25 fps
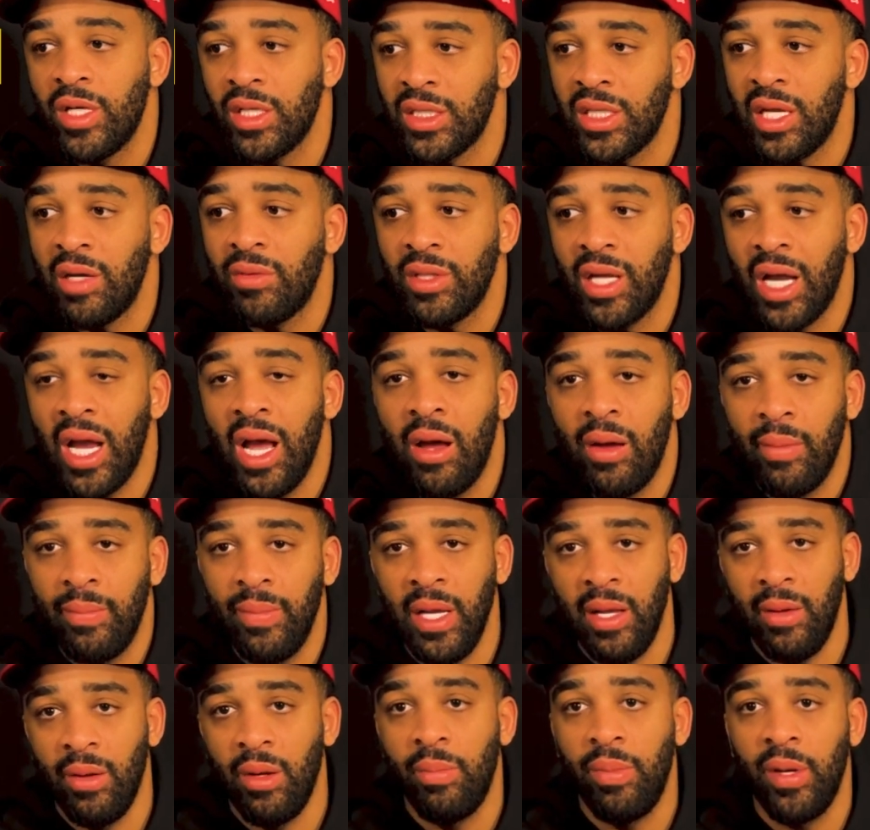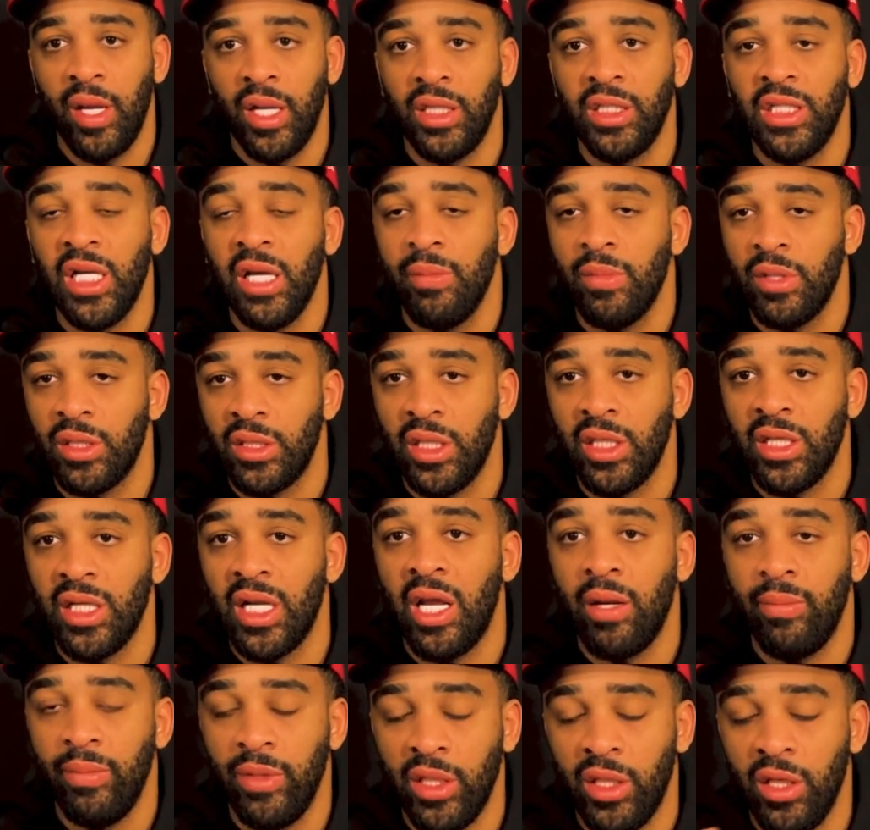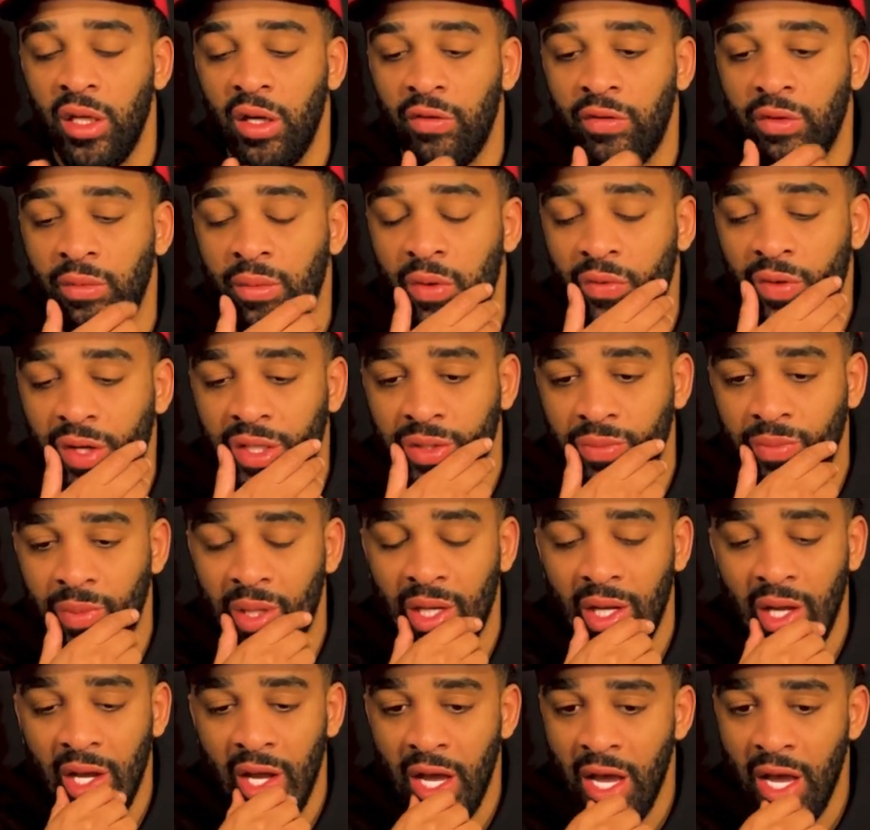because I was like, I'll be able to play Champions League and that'd be good for my resume.